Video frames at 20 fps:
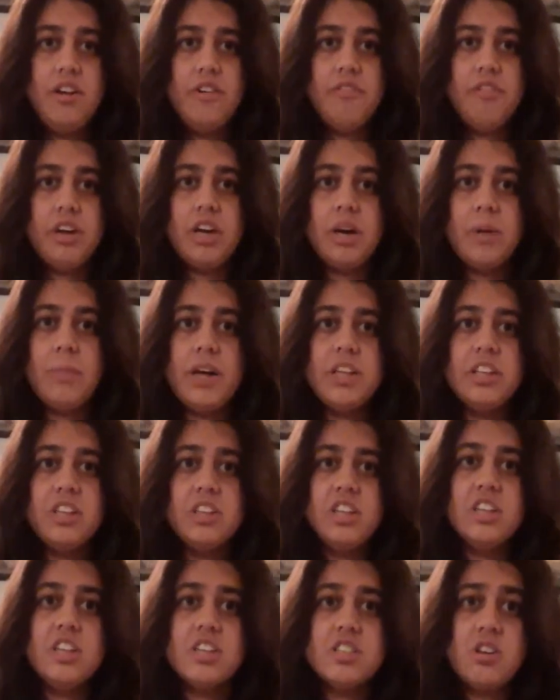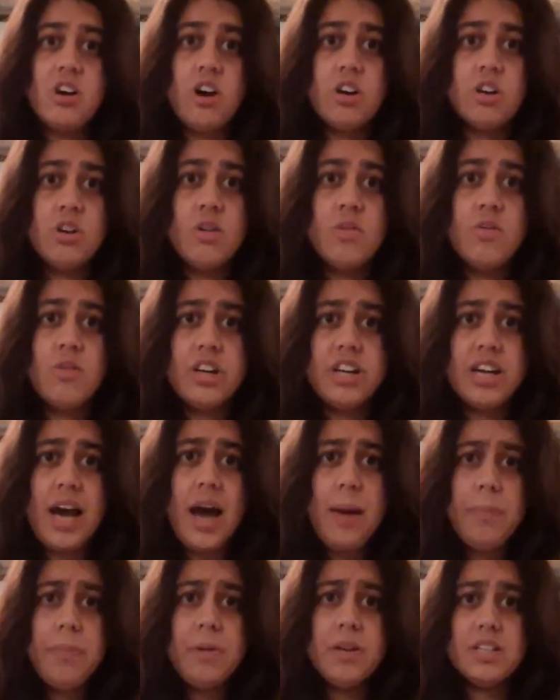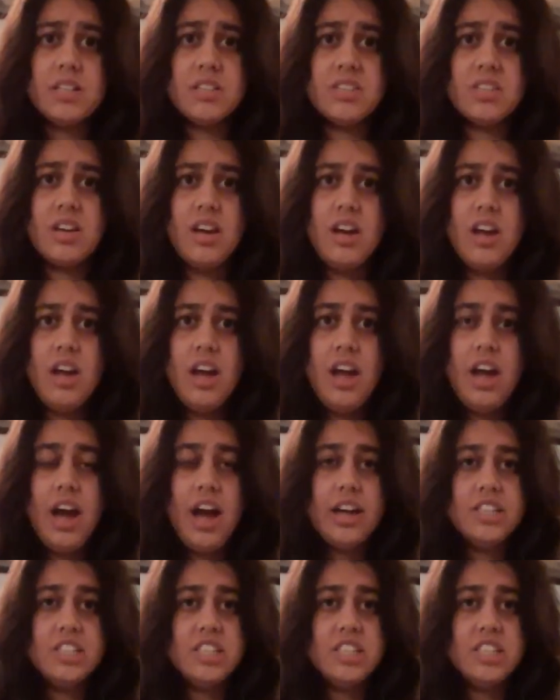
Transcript: Vikramaditya does not know what happens. And